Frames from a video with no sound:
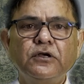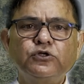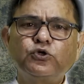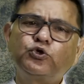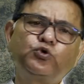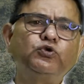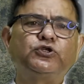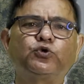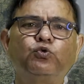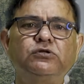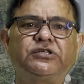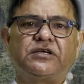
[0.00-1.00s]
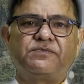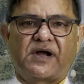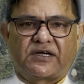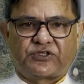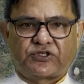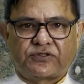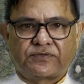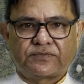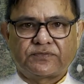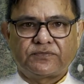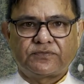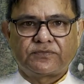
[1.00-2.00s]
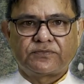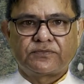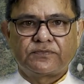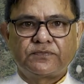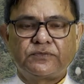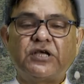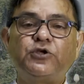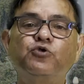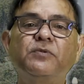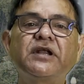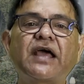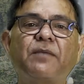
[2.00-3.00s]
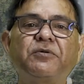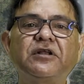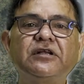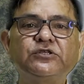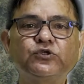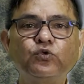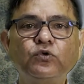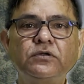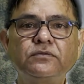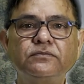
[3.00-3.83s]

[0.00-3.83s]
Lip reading: So two schools emerged. The human capital school,